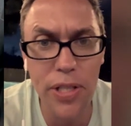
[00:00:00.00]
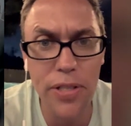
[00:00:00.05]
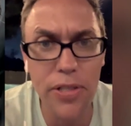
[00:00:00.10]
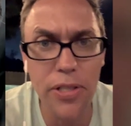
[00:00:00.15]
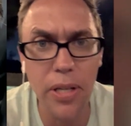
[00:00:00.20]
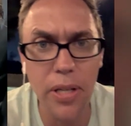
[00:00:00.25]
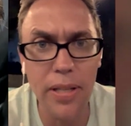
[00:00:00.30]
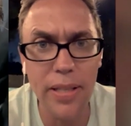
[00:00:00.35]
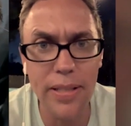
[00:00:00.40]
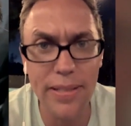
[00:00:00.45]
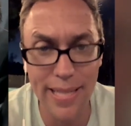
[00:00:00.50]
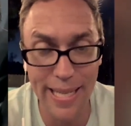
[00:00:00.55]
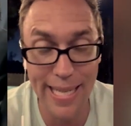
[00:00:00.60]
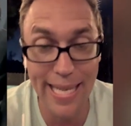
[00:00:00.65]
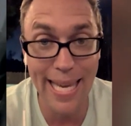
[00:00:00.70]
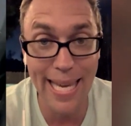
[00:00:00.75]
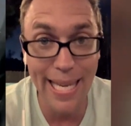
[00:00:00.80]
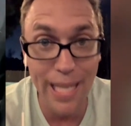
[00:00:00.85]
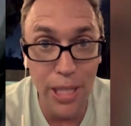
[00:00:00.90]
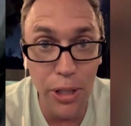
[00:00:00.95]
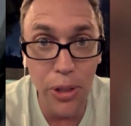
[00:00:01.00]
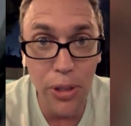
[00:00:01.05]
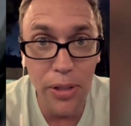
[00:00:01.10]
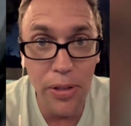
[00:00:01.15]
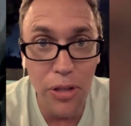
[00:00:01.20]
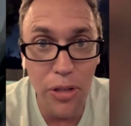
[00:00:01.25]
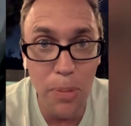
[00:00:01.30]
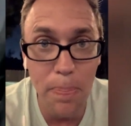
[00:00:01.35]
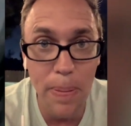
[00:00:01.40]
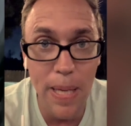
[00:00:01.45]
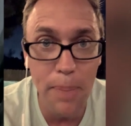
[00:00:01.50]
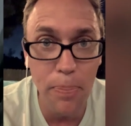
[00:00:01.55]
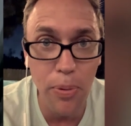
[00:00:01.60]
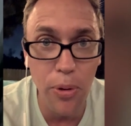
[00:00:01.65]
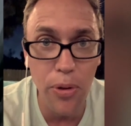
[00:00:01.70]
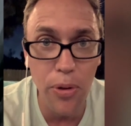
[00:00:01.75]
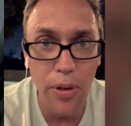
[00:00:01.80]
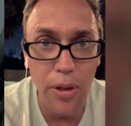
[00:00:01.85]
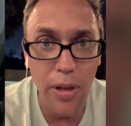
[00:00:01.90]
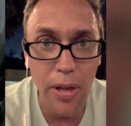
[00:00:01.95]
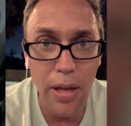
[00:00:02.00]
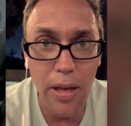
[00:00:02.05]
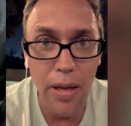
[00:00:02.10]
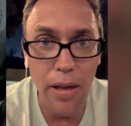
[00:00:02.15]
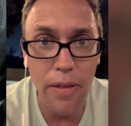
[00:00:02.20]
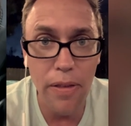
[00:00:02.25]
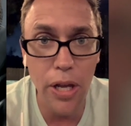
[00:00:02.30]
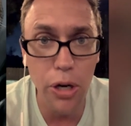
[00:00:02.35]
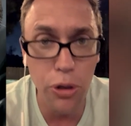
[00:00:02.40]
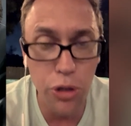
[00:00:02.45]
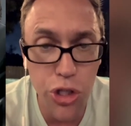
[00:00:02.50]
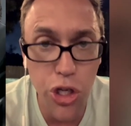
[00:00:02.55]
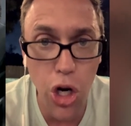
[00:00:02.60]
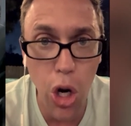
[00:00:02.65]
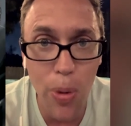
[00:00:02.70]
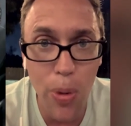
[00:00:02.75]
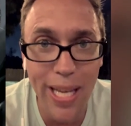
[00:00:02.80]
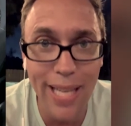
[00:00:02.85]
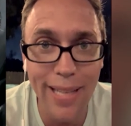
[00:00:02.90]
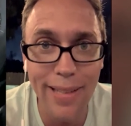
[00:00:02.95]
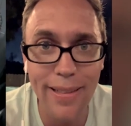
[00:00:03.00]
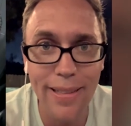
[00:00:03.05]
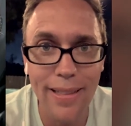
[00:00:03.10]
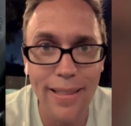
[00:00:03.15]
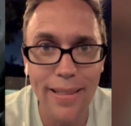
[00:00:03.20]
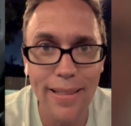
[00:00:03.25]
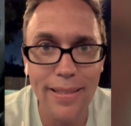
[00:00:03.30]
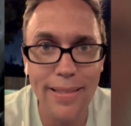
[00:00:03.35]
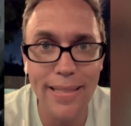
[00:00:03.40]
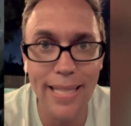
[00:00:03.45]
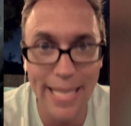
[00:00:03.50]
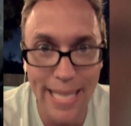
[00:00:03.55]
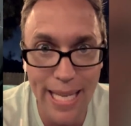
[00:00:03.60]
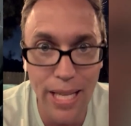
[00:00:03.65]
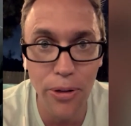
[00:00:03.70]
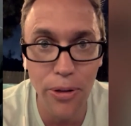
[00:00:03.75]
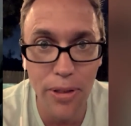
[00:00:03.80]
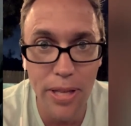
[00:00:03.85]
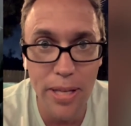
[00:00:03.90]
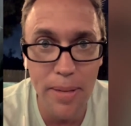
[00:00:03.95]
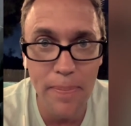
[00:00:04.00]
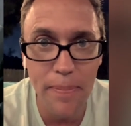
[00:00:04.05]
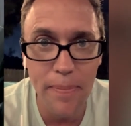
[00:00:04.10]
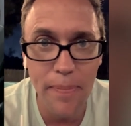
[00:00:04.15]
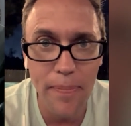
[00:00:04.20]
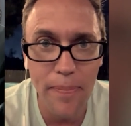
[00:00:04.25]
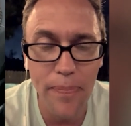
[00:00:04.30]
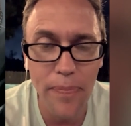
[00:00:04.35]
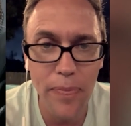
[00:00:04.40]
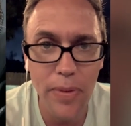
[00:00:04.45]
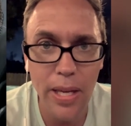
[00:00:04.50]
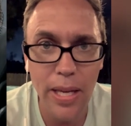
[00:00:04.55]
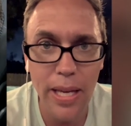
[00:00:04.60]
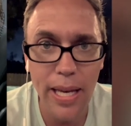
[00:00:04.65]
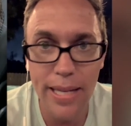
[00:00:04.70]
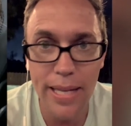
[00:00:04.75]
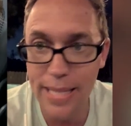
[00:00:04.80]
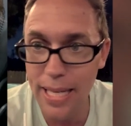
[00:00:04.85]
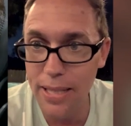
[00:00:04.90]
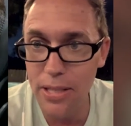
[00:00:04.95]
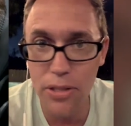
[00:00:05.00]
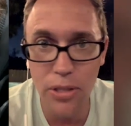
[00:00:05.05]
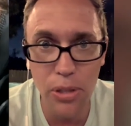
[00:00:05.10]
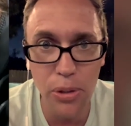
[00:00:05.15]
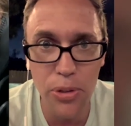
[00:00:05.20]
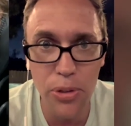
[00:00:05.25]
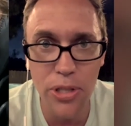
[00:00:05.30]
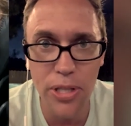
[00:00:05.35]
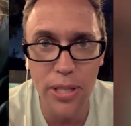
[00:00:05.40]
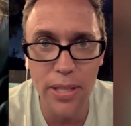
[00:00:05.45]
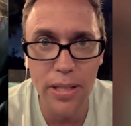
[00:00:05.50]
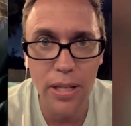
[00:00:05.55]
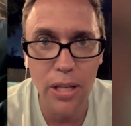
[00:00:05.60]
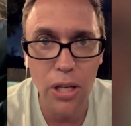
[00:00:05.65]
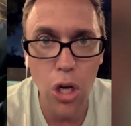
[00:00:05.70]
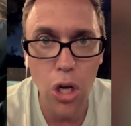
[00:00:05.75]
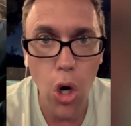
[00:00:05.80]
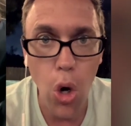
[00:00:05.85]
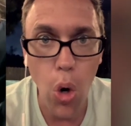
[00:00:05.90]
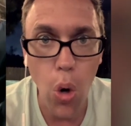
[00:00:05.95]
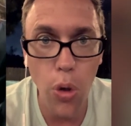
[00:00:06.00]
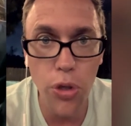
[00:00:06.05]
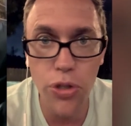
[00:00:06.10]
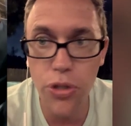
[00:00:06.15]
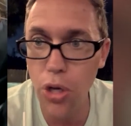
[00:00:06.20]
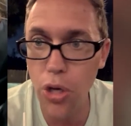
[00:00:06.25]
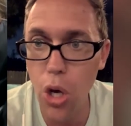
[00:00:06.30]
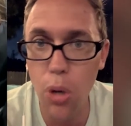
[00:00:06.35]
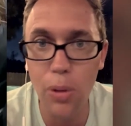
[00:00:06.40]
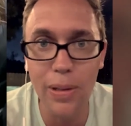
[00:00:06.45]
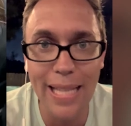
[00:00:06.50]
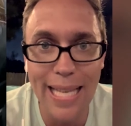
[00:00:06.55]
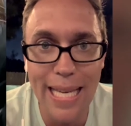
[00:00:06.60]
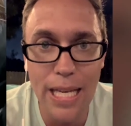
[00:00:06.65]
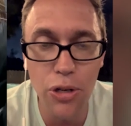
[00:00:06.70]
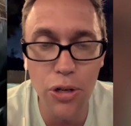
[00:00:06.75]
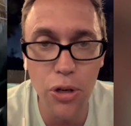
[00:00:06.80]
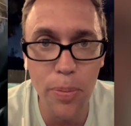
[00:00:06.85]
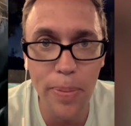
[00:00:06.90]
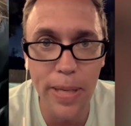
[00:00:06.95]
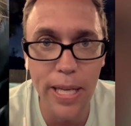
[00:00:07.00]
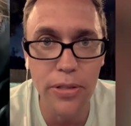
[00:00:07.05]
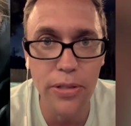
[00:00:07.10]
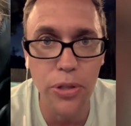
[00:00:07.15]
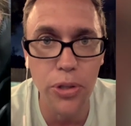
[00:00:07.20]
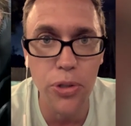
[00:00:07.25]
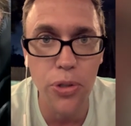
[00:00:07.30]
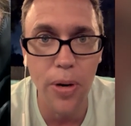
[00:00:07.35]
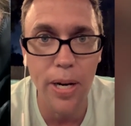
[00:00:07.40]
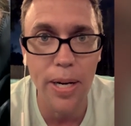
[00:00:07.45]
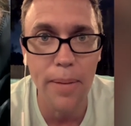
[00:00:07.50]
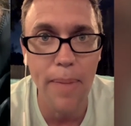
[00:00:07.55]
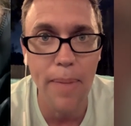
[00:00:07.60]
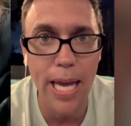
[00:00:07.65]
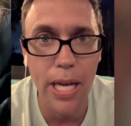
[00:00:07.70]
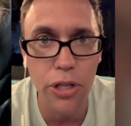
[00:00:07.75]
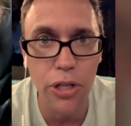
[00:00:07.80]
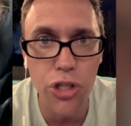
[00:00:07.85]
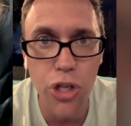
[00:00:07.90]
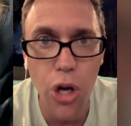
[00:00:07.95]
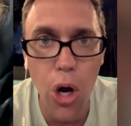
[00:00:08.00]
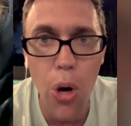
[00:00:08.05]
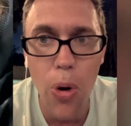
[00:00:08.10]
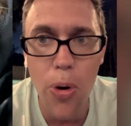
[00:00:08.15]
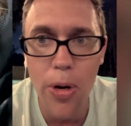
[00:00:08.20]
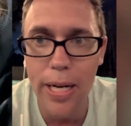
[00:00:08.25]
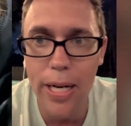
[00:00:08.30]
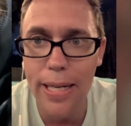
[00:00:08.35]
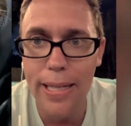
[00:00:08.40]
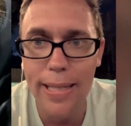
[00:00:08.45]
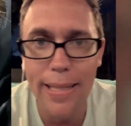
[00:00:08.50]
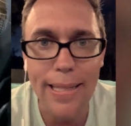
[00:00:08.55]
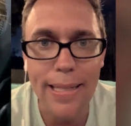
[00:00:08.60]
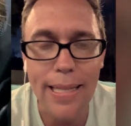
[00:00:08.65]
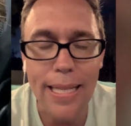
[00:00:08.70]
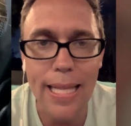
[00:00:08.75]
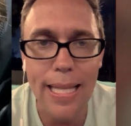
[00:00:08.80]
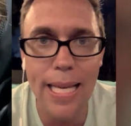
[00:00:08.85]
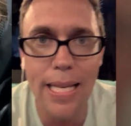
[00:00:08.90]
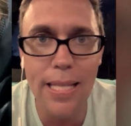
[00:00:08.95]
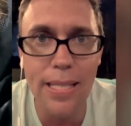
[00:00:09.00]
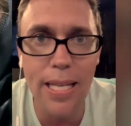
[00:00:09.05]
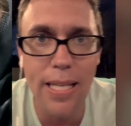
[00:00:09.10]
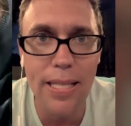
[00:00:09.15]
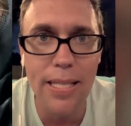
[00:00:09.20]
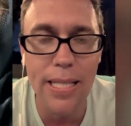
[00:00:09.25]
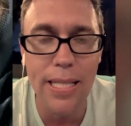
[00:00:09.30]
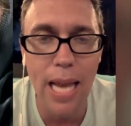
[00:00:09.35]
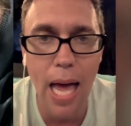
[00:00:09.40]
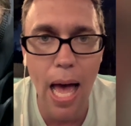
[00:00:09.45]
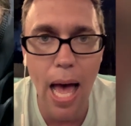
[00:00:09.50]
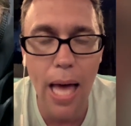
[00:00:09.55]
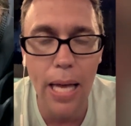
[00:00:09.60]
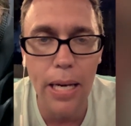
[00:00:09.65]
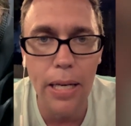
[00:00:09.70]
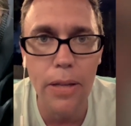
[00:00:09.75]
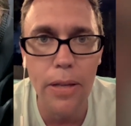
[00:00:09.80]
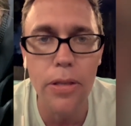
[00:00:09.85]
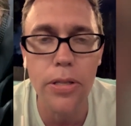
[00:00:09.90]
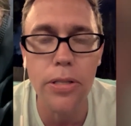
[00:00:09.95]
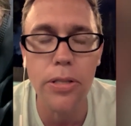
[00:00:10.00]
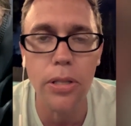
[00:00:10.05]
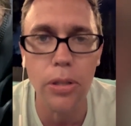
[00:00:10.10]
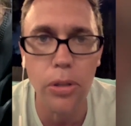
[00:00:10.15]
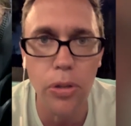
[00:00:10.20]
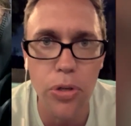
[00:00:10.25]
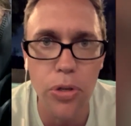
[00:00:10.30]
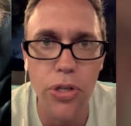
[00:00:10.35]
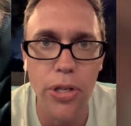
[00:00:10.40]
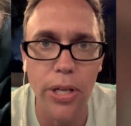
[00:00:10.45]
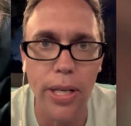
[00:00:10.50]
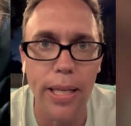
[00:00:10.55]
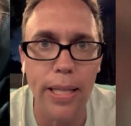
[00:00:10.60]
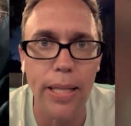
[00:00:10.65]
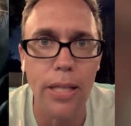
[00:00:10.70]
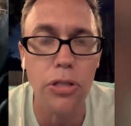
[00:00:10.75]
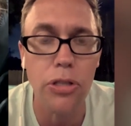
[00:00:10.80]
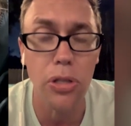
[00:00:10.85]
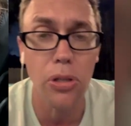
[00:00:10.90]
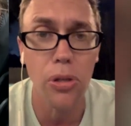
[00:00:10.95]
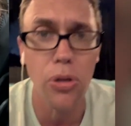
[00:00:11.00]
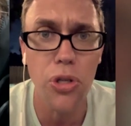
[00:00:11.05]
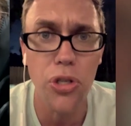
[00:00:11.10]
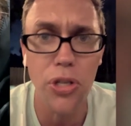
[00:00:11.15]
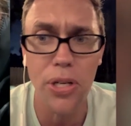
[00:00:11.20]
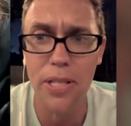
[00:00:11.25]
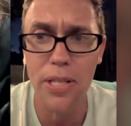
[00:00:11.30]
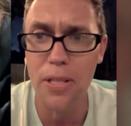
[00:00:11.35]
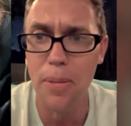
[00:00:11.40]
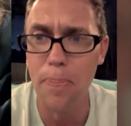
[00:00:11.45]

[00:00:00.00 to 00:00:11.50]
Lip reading: is to kill the people that are joking, to kill them? Is that the solution? Or to go legal because they're trying to make a joke? This is not the solution. The solution is to